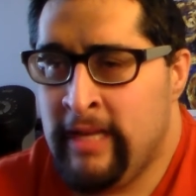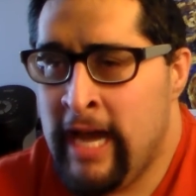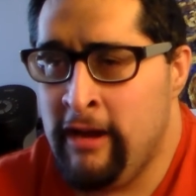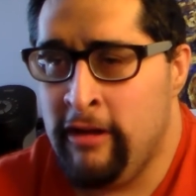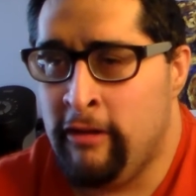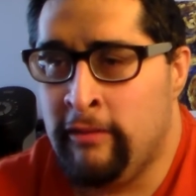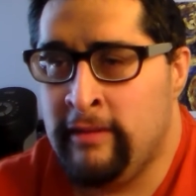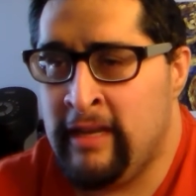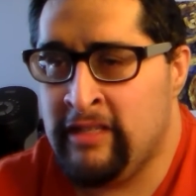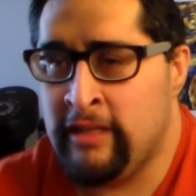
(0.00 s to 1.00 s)
I don't know.
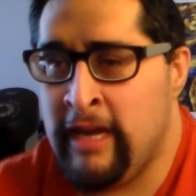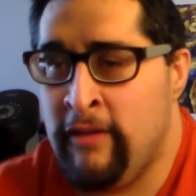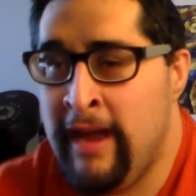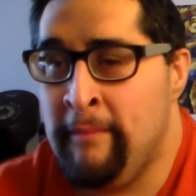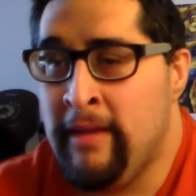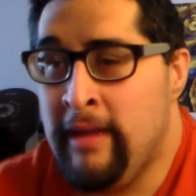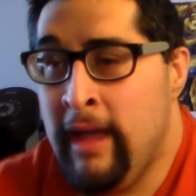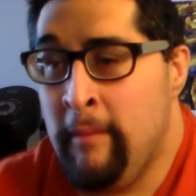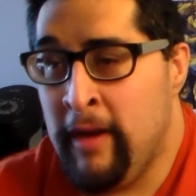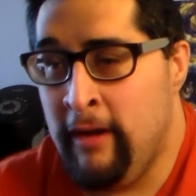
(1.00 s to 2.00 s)
That's just how I am.
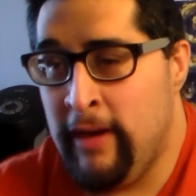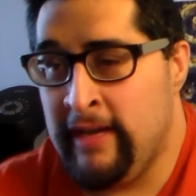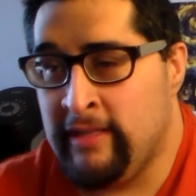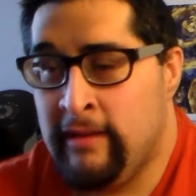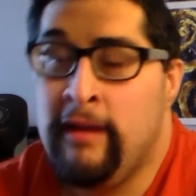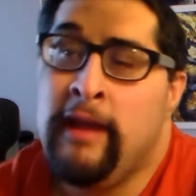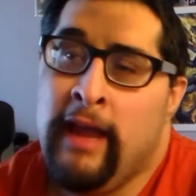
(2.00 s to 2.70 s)
But anyways,